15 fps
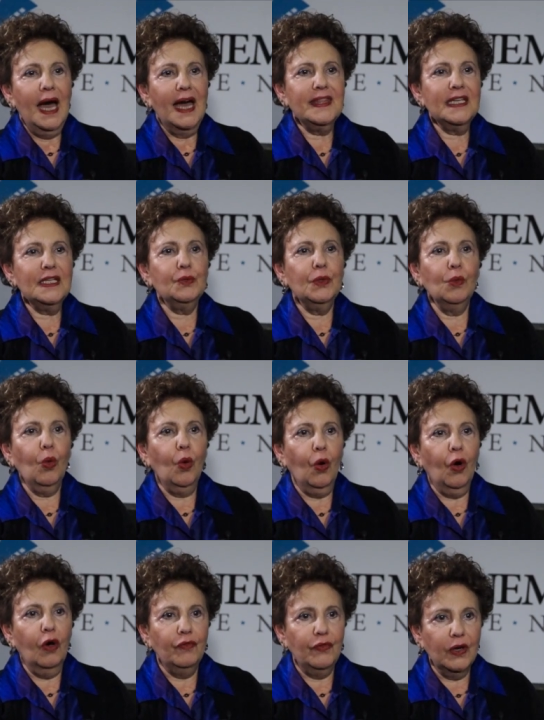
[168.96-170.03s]
I think we were
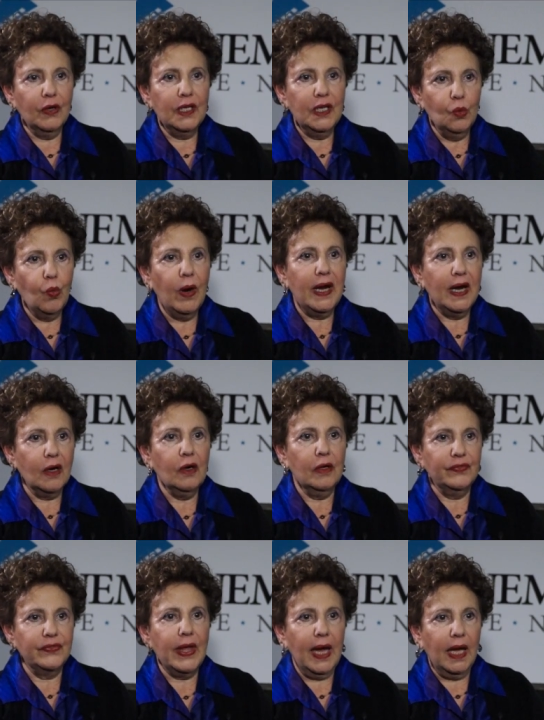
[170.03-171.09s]
all very aware
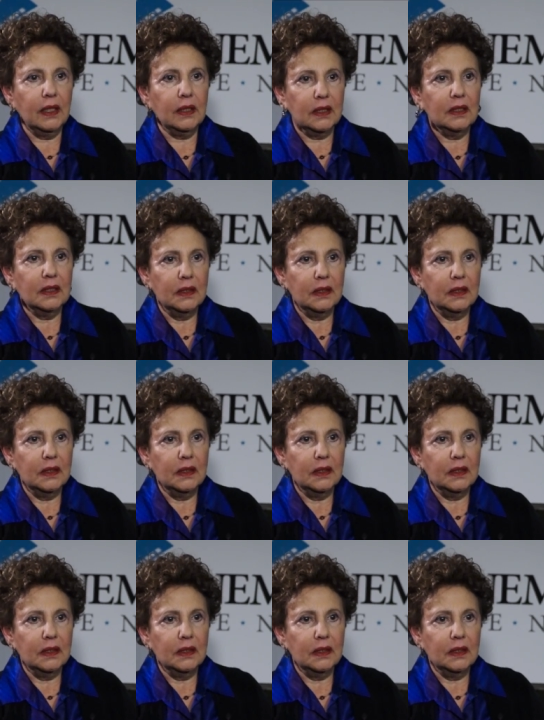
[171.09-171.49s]
of that